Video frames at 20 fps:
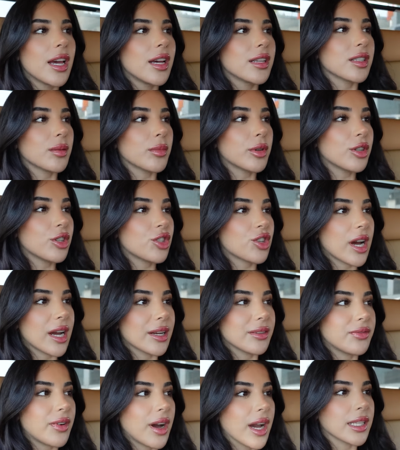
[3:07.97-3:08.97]
So I'm going to try
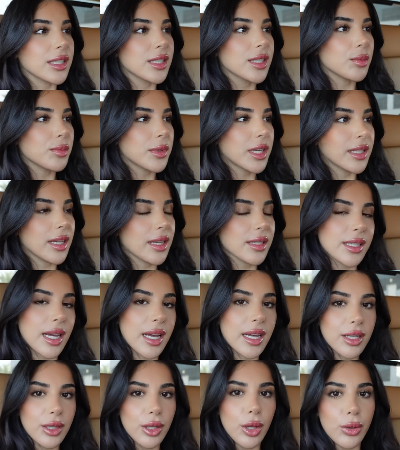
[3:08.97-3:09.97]
find something that's
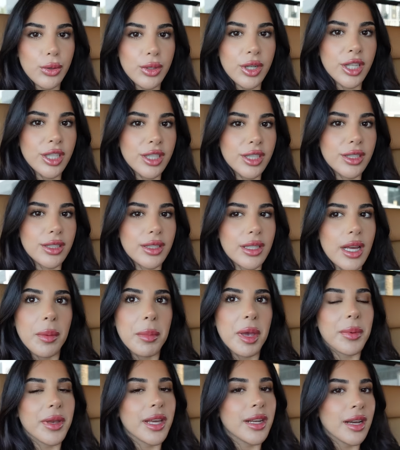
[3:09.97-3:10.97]
like local,
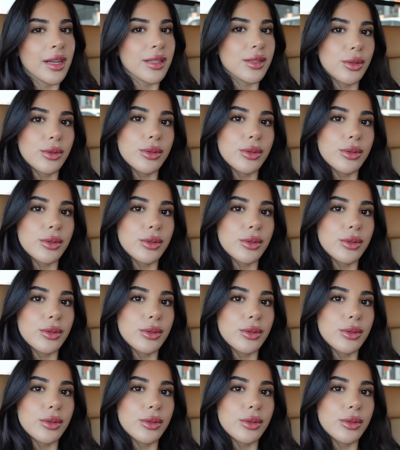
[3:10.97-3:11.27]
maybe a nice